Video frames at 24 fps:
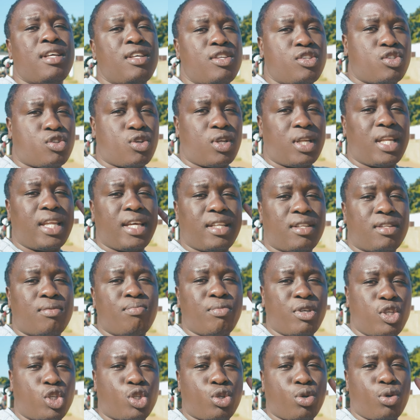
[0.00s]
So let
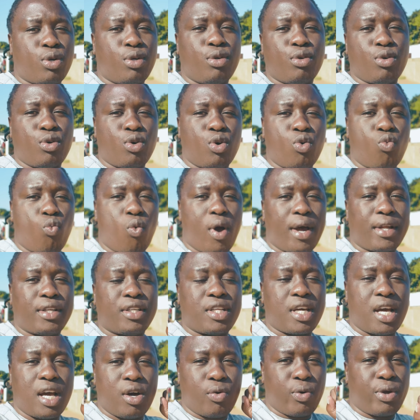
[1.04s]
me show you
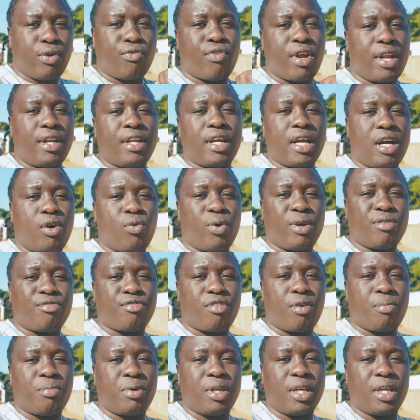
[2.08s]
what are we running away from